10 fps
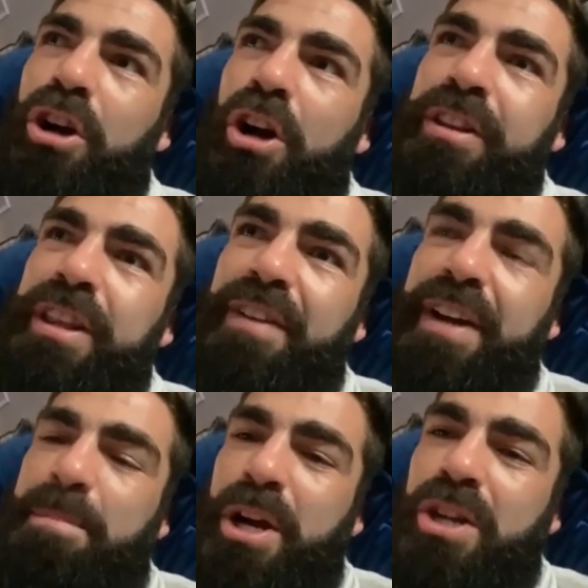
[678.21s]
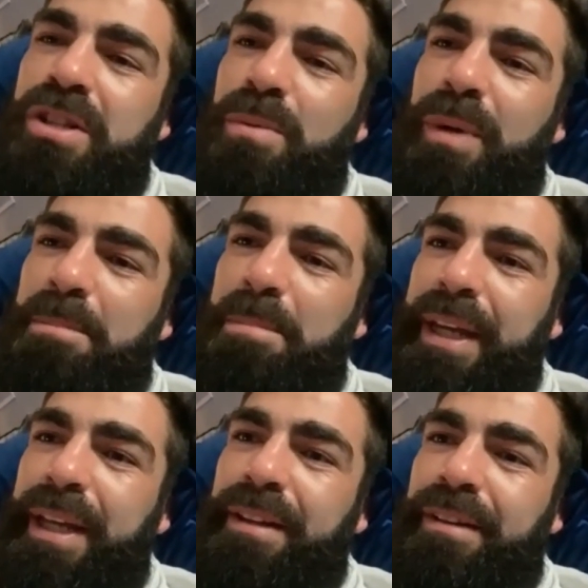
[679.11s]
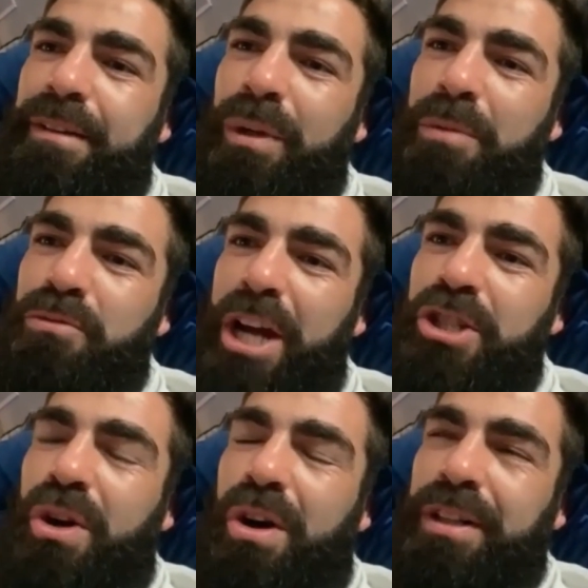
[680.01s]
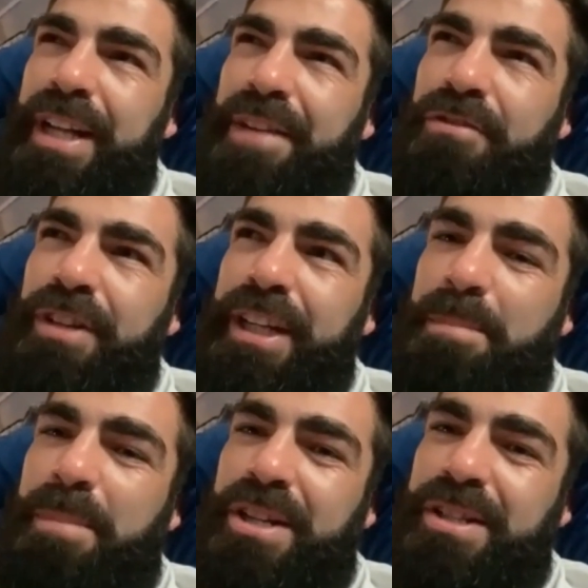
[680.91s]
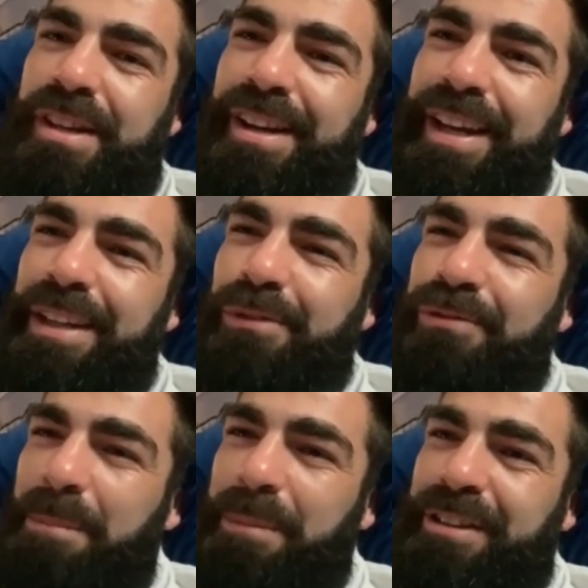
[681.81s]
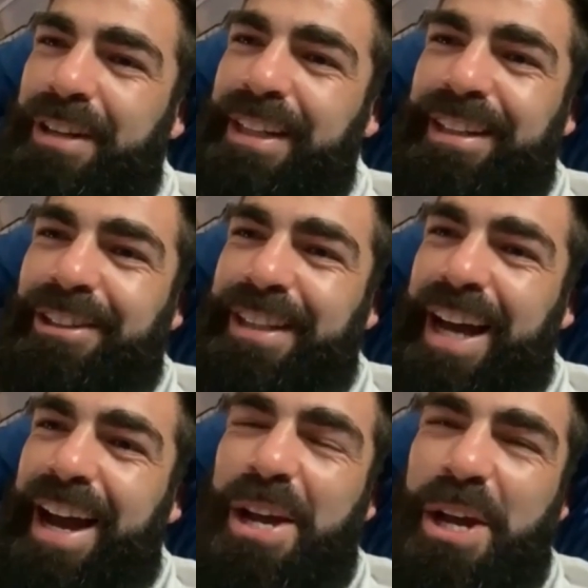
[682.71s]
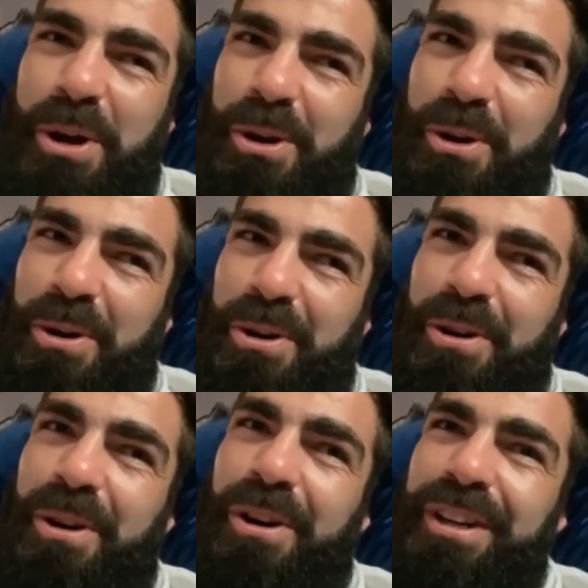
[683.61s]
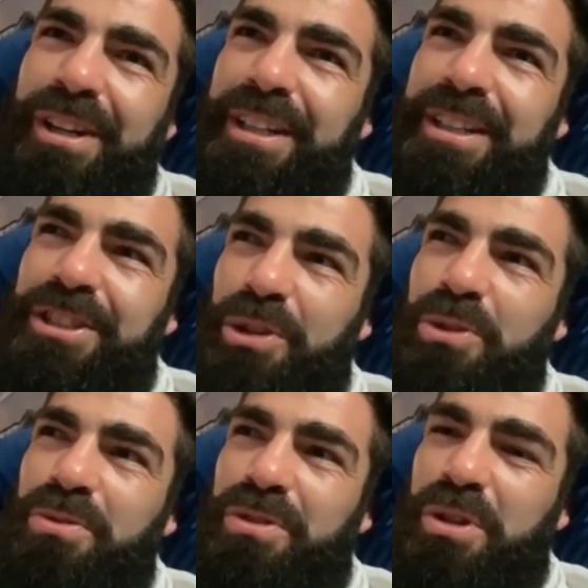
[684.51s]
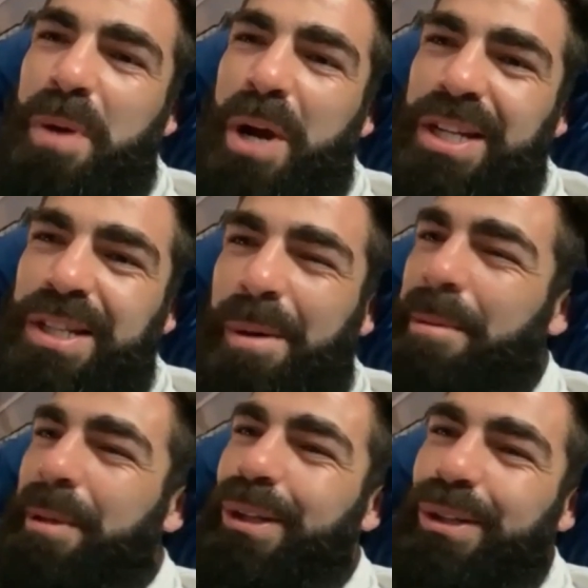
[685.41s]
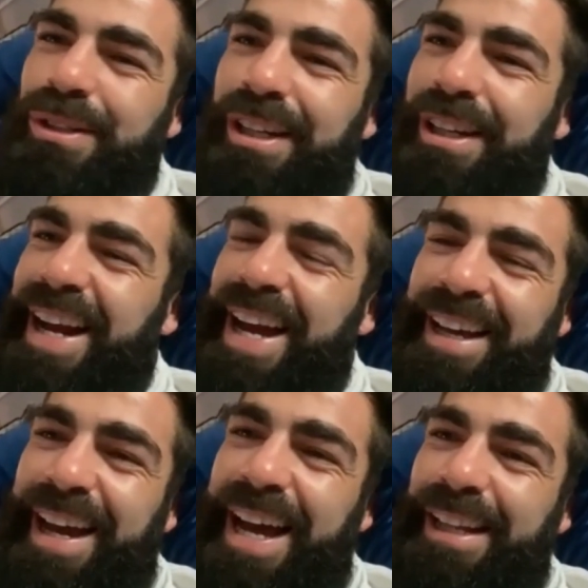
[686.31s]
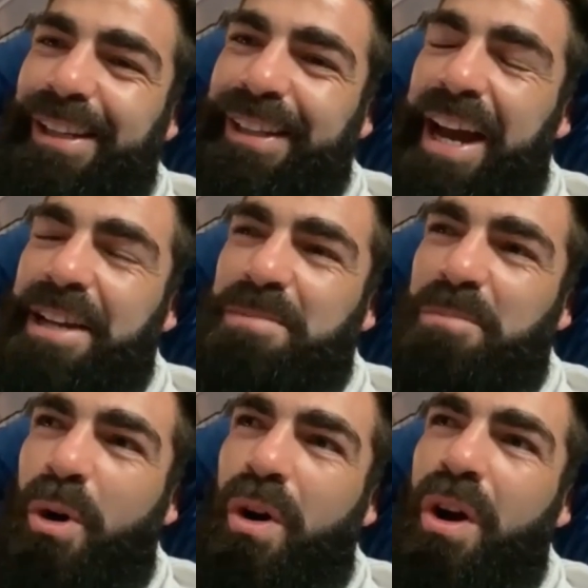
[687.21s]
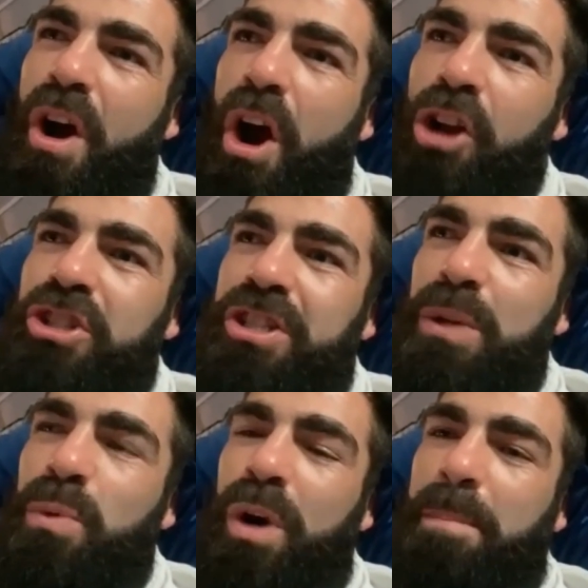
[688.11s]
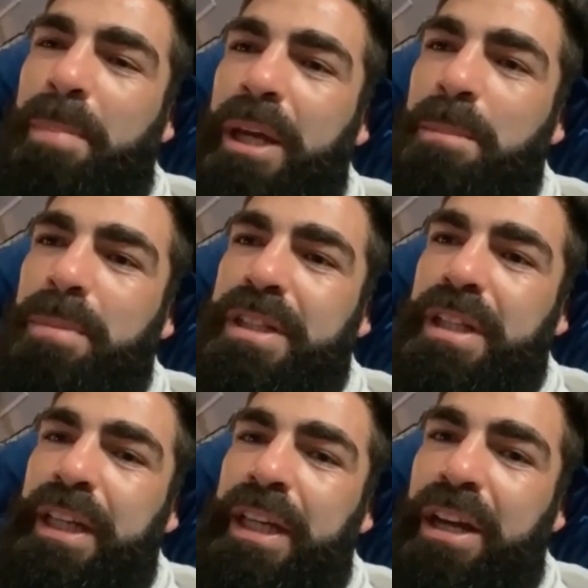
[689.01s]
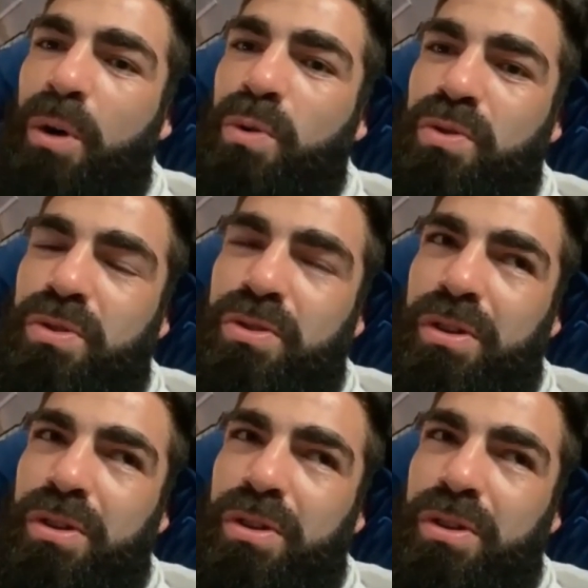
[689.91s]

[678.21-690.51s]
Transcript: never get personal when I'm trash talking. I never really get personal in the family or anything like that, or too personal what people look like and like that. It's more I just see where people's egos